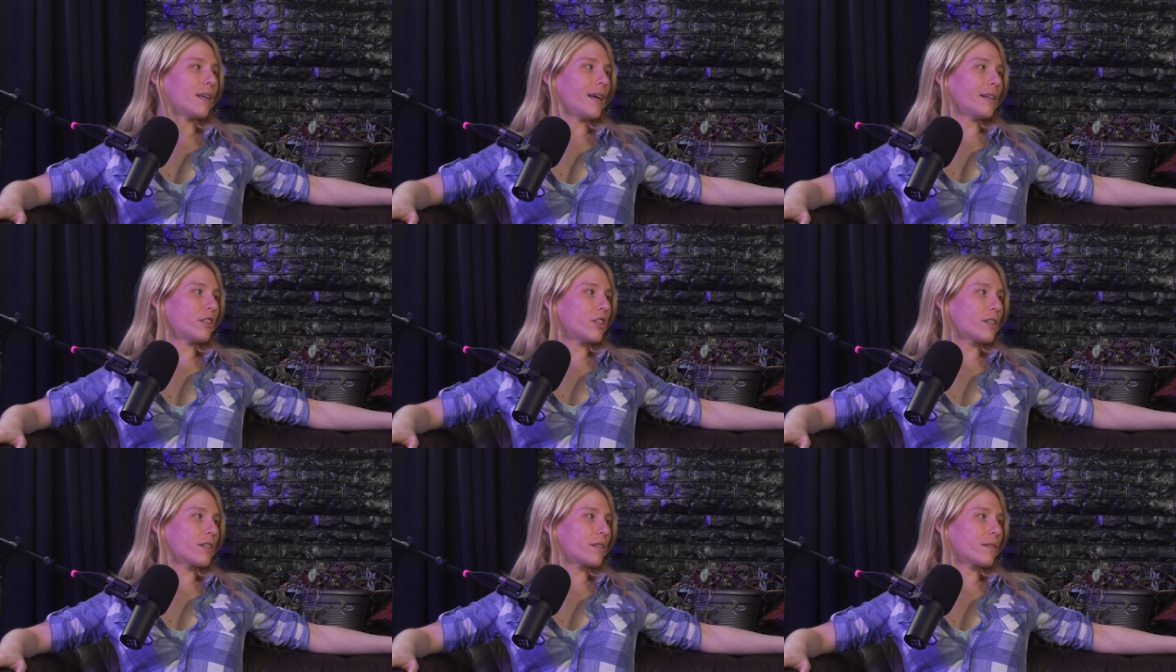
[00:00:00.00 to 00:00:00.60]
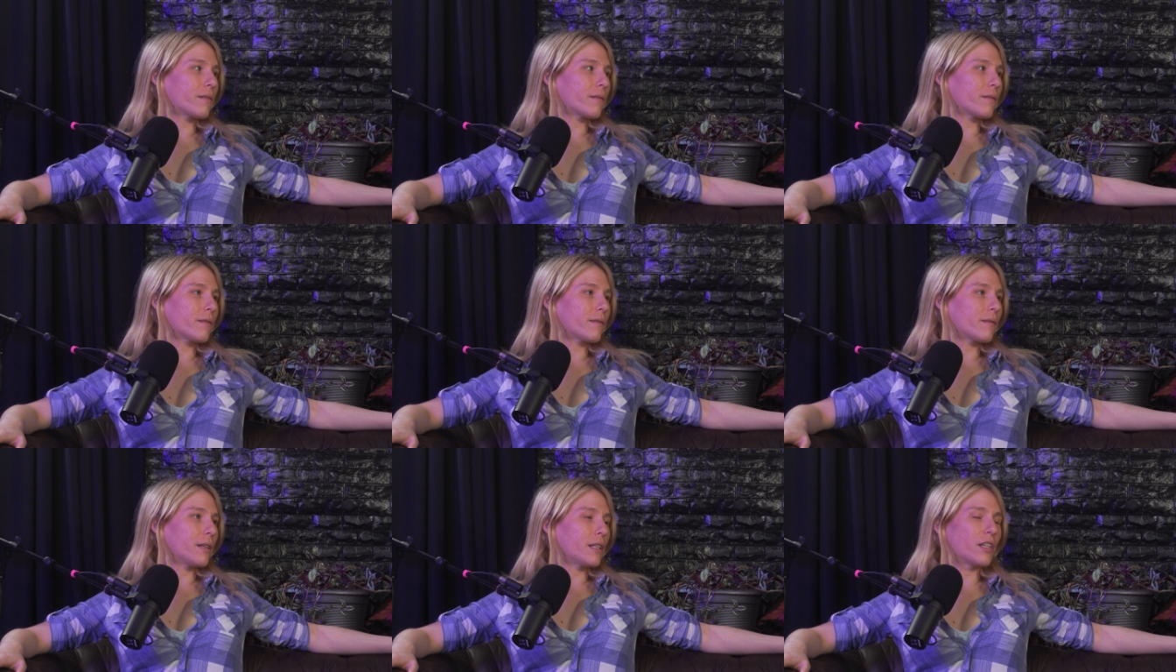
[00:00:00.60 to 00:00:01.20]
it's just
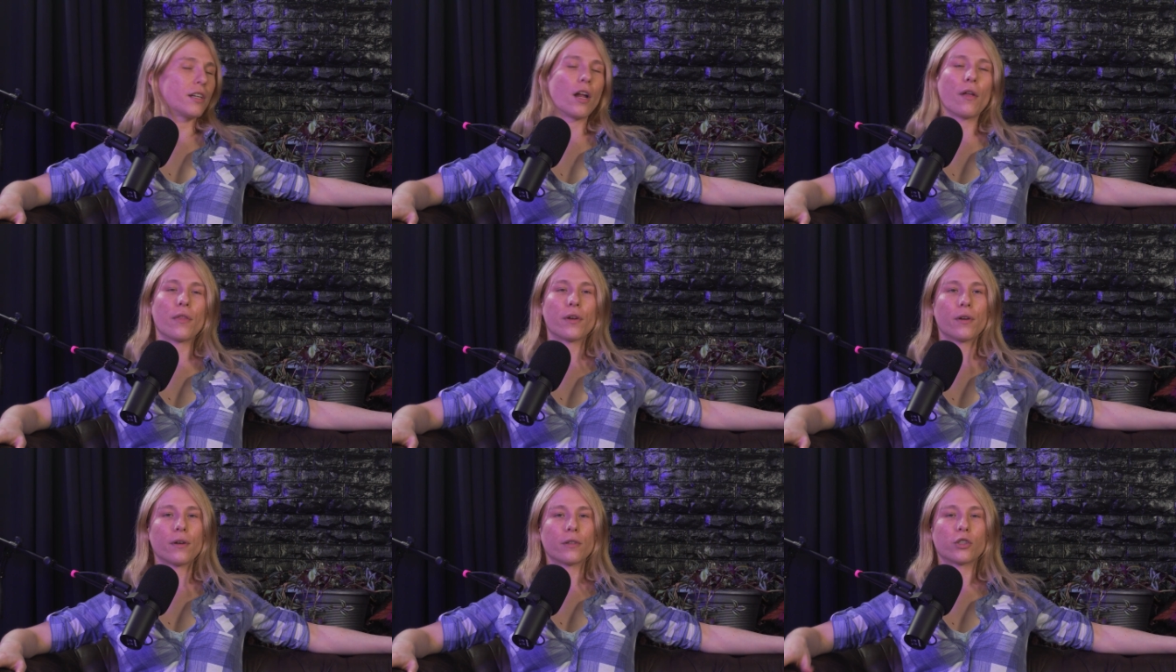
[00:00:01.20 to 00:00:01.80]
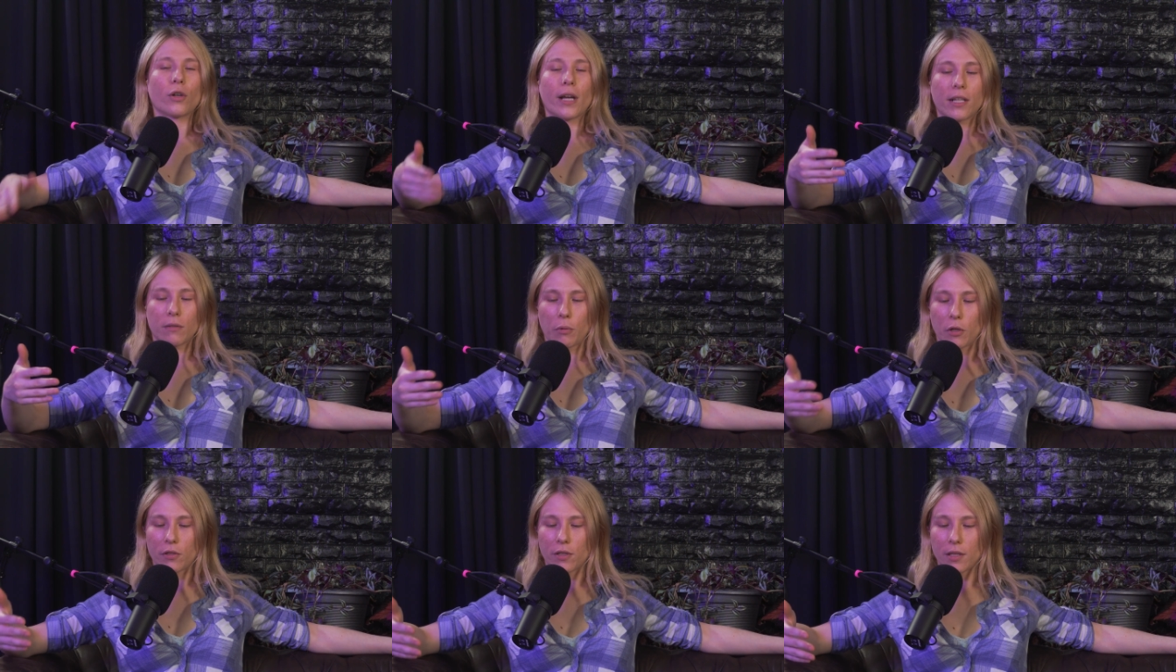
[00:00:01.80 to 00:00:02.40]
it's another trans
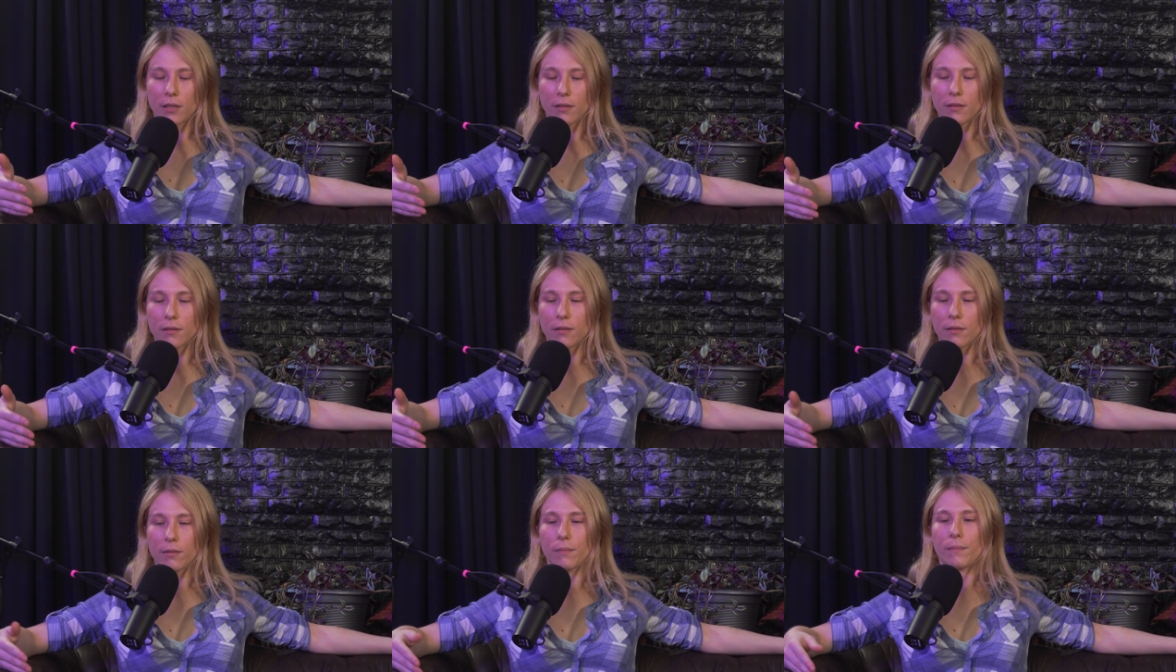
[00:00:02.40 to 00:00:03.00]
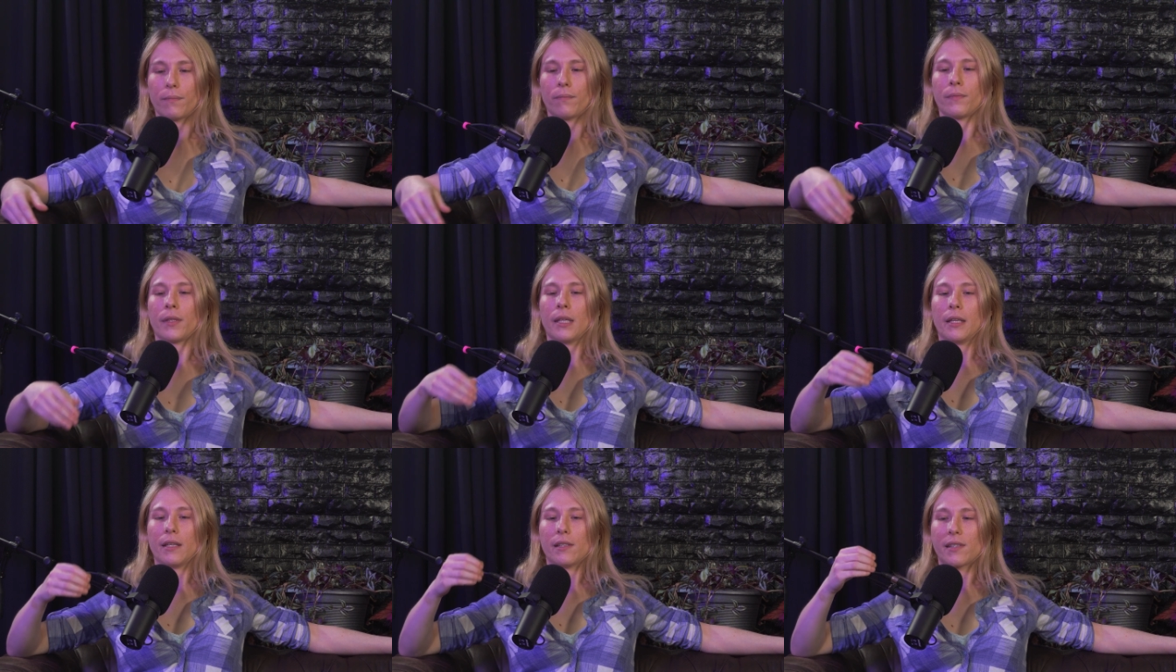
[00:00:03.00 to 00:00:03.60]
person
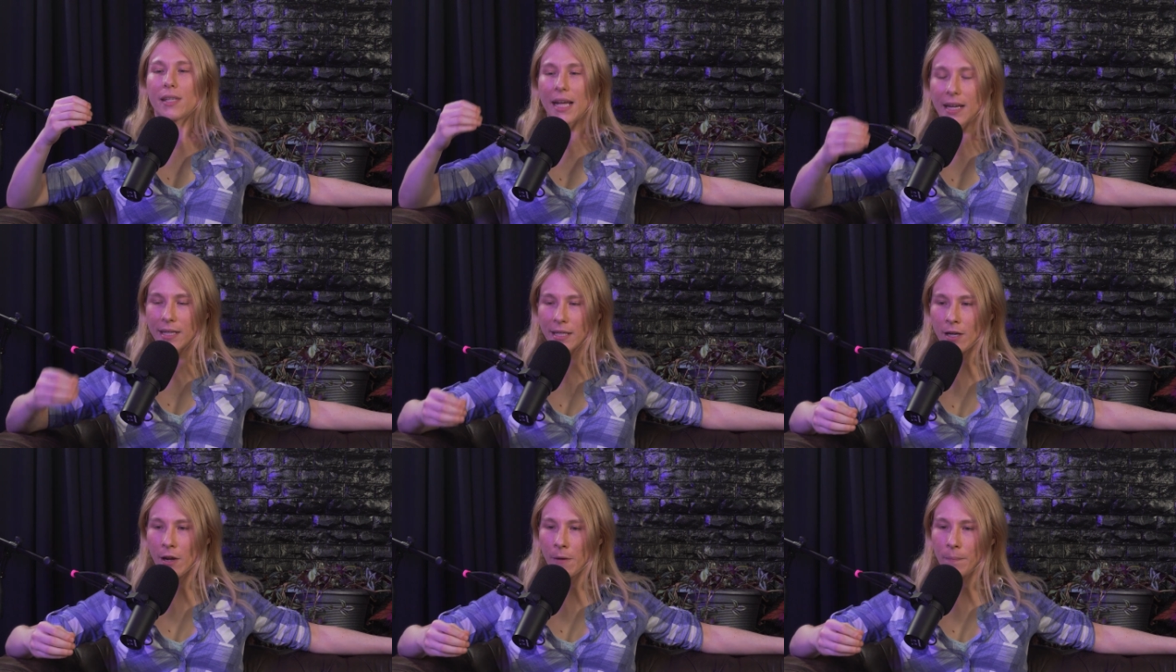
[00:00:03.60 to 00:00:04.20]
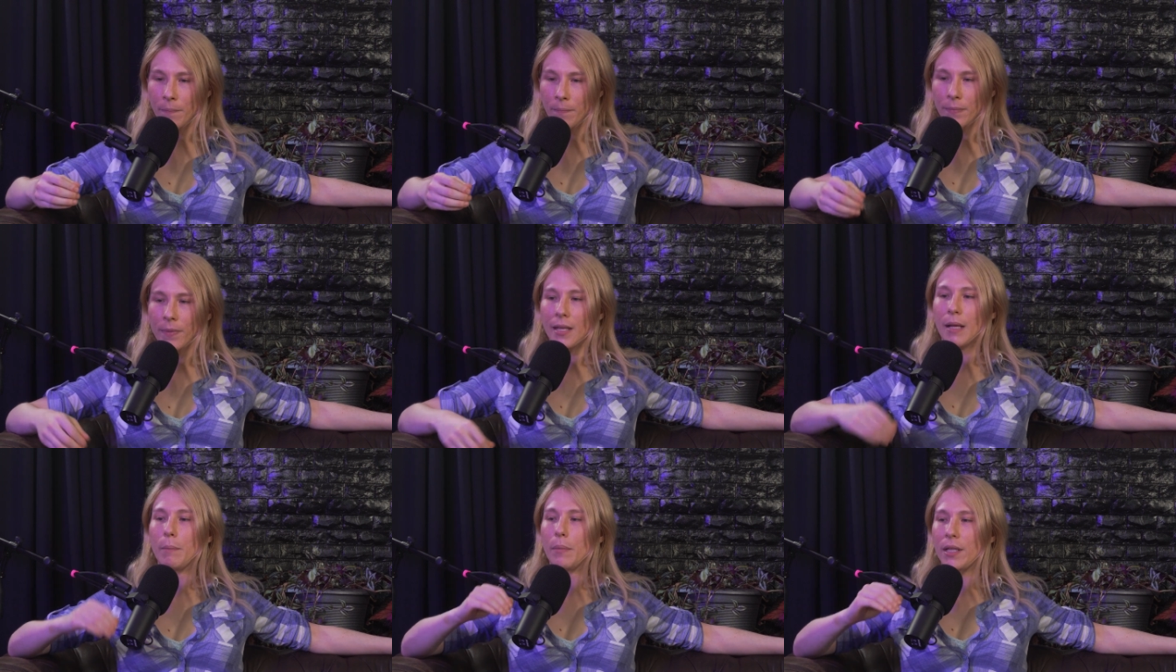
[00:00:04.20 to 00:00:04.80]
standing up
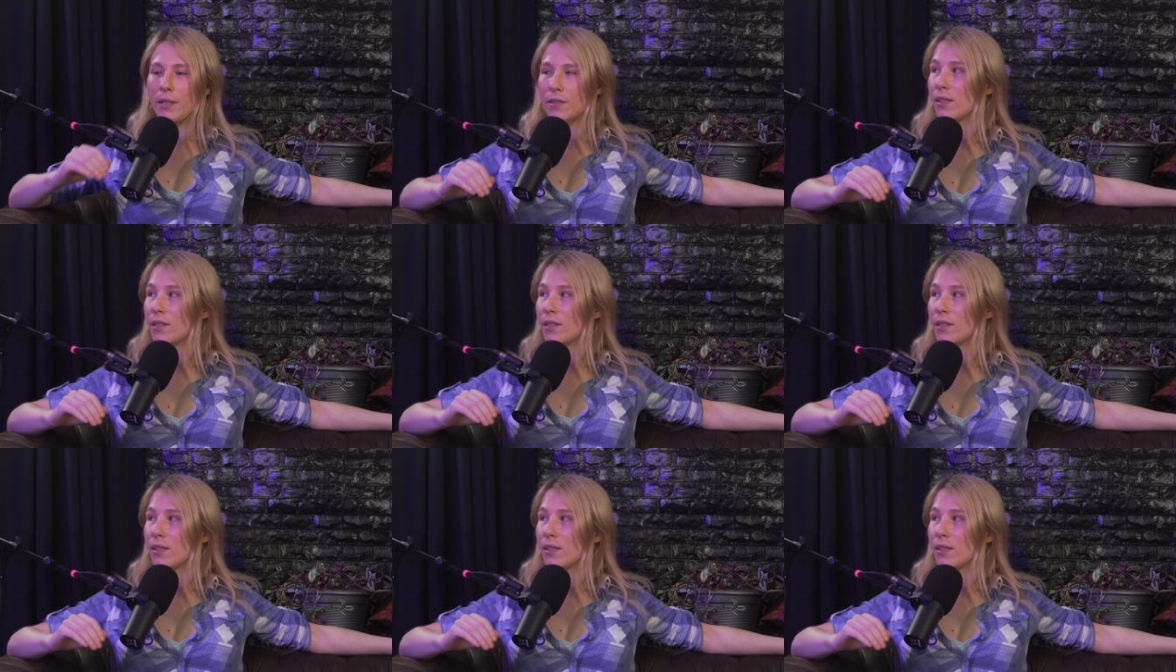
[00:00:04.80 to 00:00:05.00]
and being